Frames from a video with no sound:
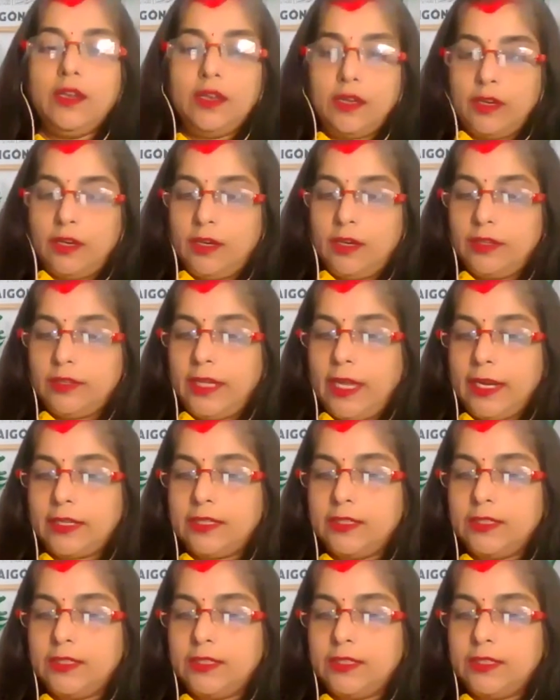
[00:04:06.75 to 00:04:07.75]

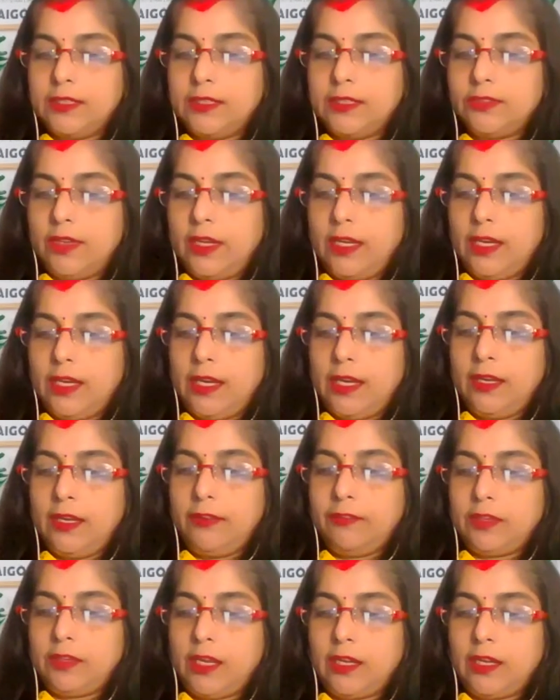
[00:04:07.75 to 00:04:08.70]
That is why I have